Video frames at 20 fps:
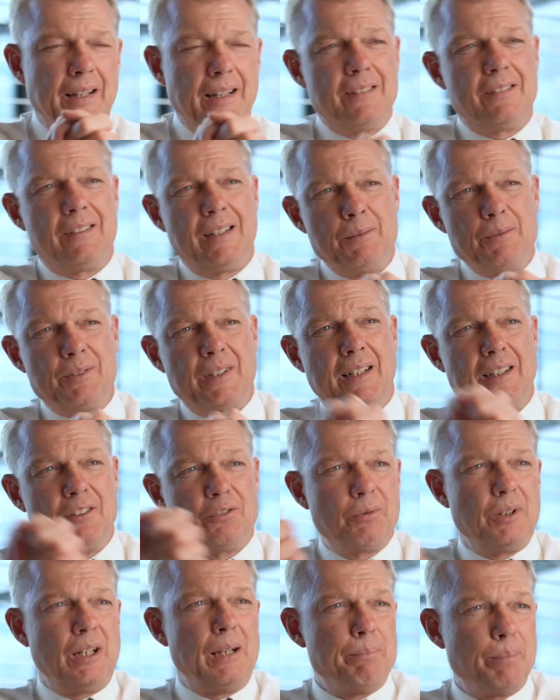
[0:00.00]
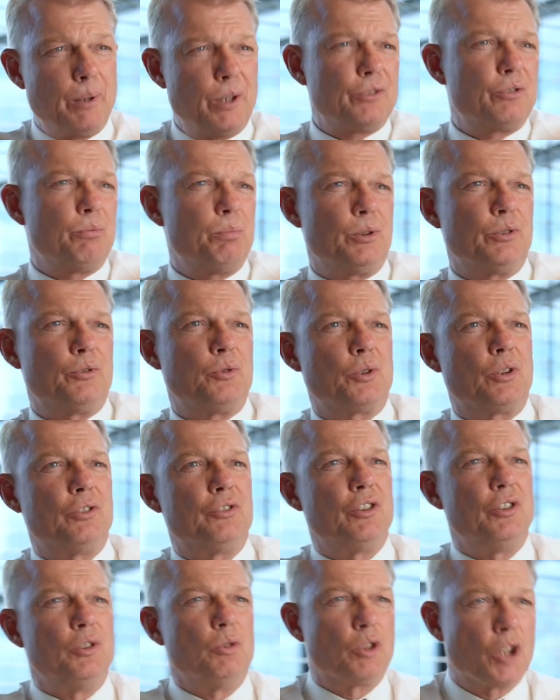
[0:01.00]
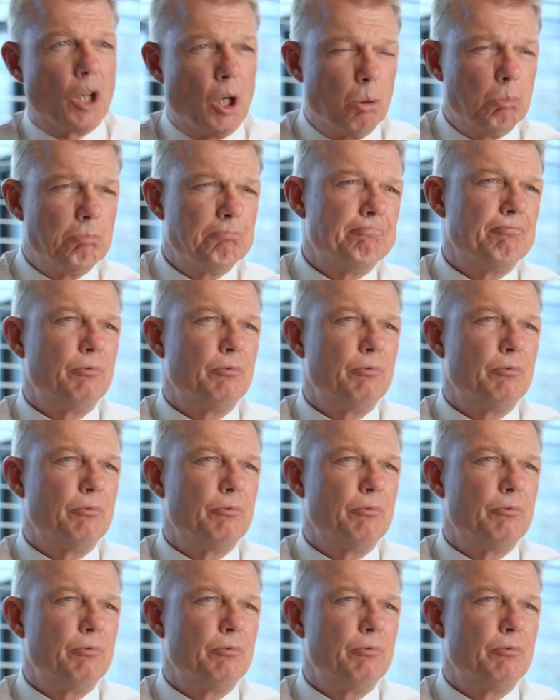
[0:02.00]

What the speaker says: it seems that it's really possible to continue grow.